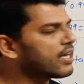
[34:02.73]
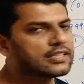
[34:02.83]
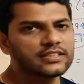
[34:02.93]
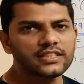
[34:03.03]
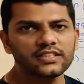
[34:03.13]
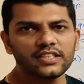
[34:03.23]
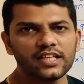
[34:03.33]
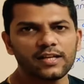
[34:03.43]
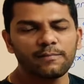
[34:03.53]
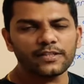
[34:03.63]
as 60
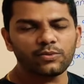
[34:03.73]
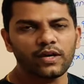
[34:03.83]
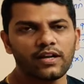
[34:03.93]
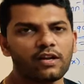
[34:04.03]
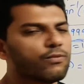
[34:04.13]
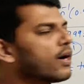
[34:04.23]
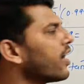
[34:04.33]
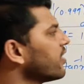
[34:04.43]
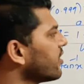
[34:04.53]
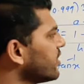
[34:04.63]
degree plus 1 degree.
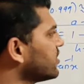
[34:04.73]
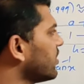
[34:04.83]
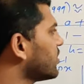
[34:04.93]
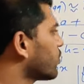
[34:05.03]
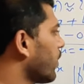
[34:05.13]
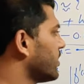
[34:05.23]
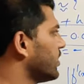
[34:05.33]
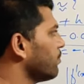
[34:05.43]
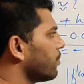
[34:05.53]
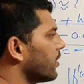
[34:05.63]
Why? The reason is quite
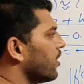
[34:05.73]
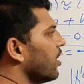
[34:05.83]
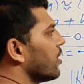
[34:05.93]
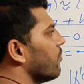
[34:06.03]
simple.